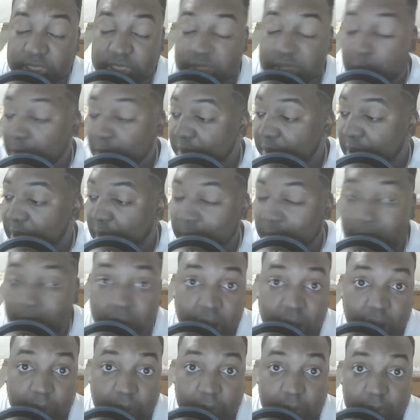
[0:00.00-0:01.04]
She's helping her
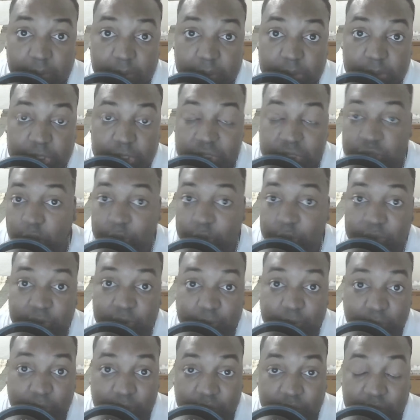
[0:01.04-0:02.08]
mom. She's
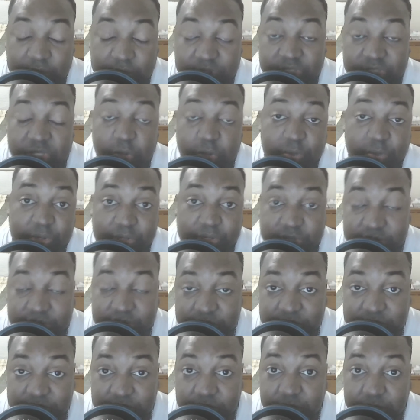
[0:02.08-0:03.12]
helping her brother. She's helping her
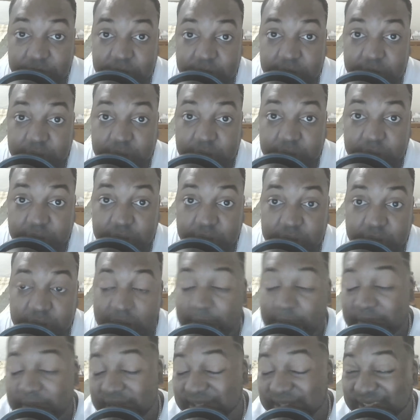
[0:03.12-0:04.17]
sister.
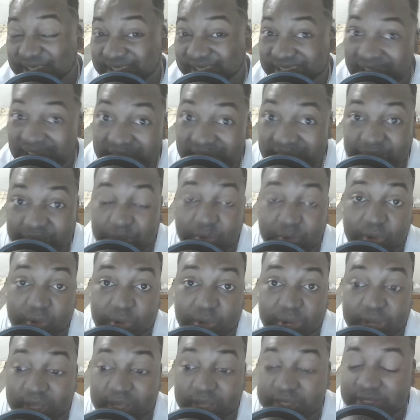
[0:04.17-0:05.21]
I mean, it's sad,
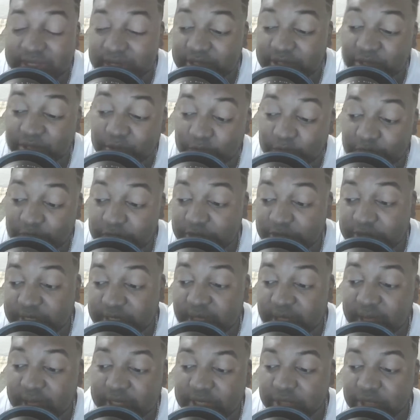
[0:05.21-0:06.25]
bro. Like it's a real
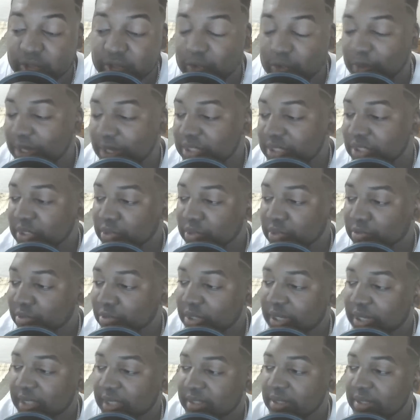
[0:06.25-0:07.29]
sad situation. You
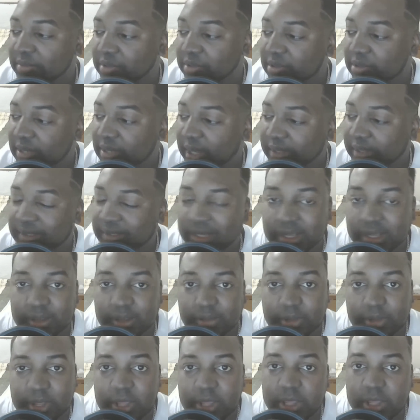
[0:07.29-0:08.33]
look at them and you're like, damn,
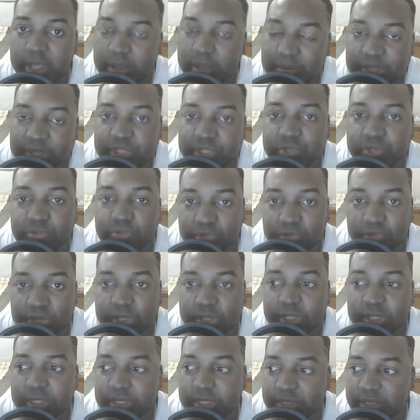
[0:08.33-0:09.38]
it makes you
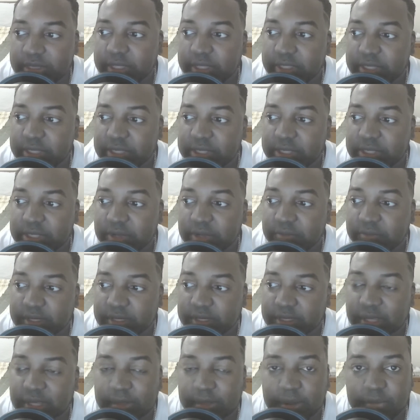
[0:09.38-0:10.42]
really think to yourself, like,
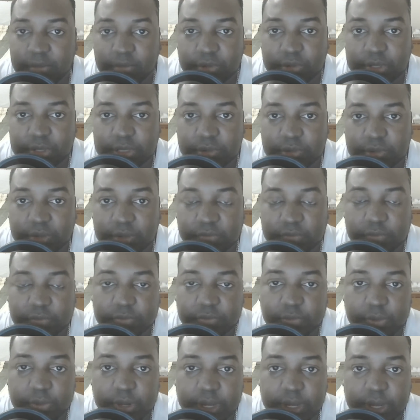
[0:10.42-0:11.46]
damn, I'm really grateful for
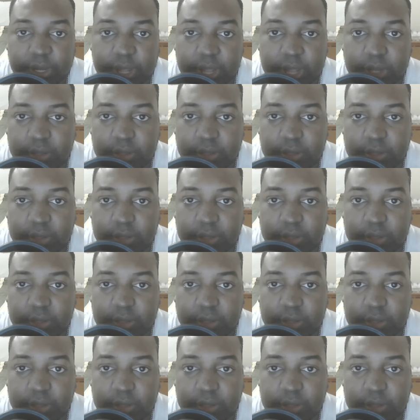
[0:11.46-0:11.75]
what I got.